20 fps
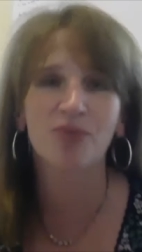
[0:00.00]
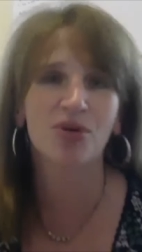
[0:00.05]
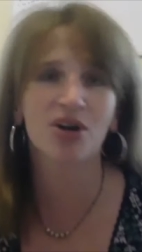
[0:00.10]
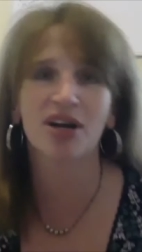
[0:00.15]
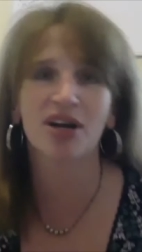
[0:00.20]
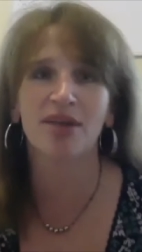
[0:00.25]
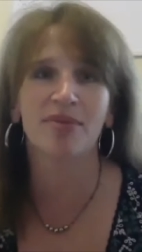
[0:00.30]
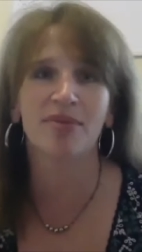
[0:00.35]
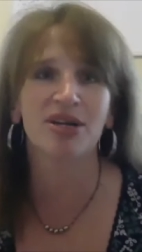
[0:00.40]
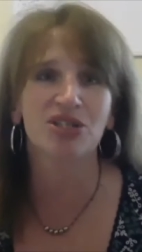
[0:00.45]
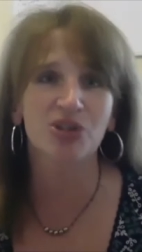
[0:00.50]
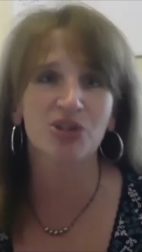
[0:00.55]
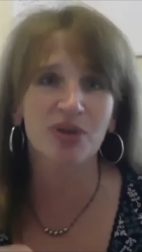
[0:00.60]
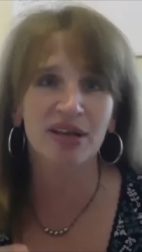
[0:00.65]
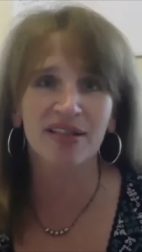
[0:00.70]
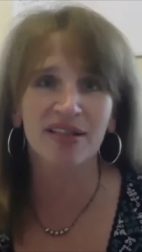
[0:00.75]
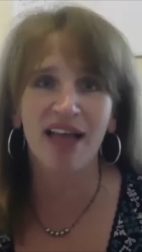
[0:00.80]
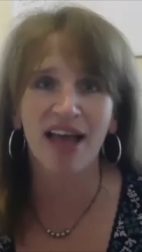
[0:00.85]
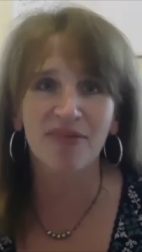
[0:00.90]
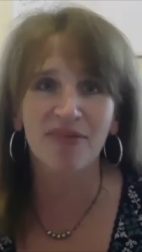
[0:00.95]
We're going to be
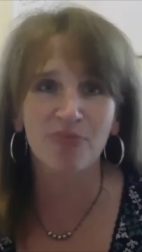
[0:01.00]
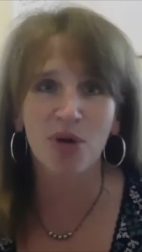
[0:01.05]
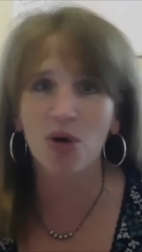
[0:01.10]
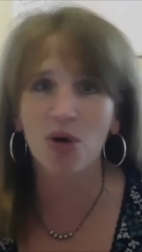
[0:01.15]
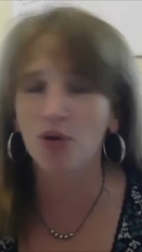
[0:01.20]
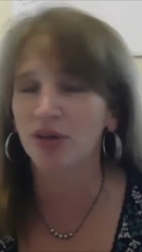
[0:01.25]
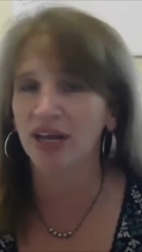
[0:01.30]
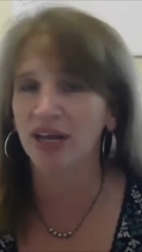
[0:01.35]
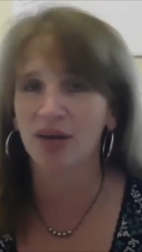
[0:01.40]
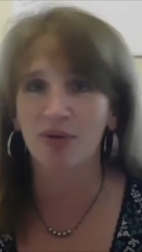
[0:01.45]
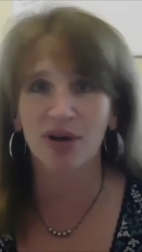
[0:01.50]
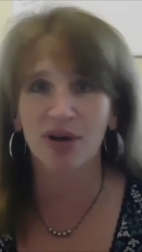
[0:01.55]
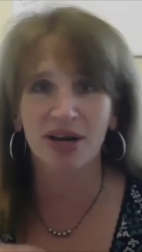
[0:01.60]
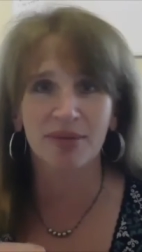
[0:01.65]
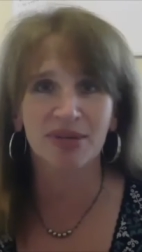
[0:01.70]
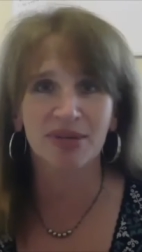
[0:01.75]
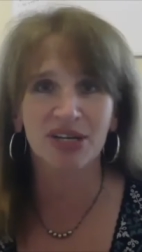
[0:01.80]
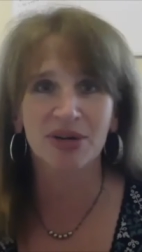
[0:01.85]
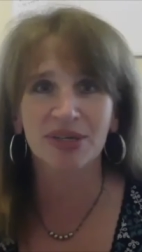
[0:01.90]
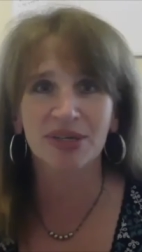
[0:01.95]
doing live polling. We're going
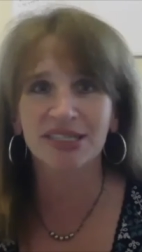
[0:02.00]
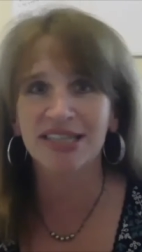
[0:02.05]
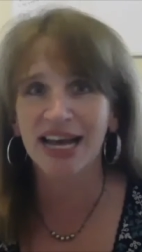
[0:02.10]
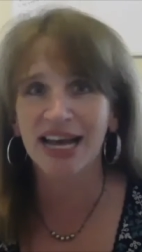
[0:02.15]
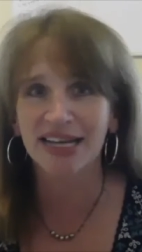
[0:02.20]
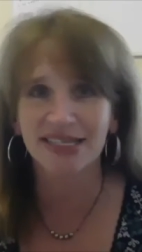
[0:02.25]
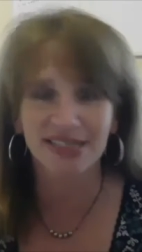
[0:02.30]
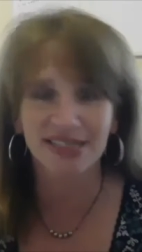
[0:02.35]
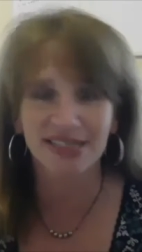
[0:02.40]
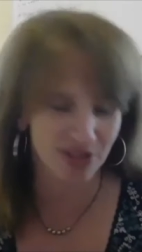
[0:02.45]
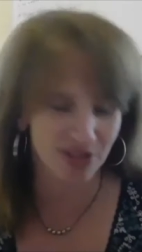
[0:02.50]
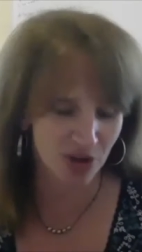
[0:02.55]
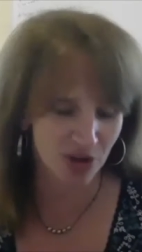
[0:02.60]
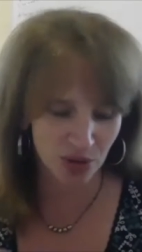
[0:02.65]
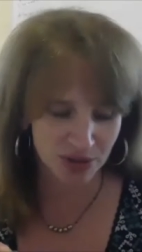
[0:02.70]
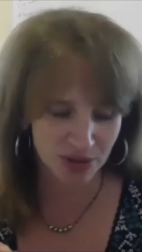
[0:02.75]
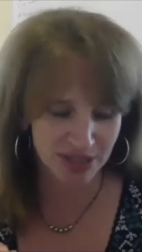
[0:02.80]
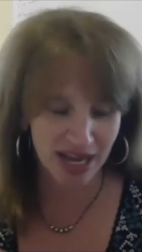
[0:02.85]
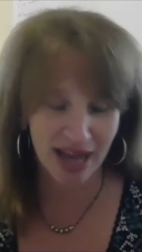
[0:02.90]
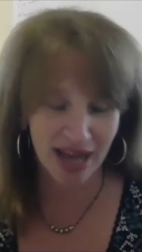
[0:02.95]
to be doing texting the
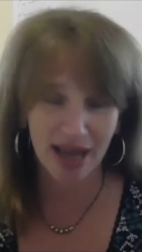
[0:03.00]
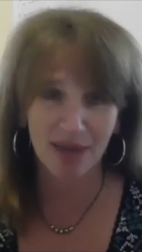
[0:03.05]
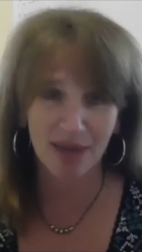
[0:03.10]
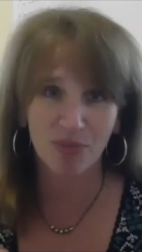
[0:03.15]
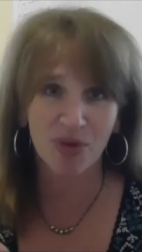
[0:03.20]
whole time.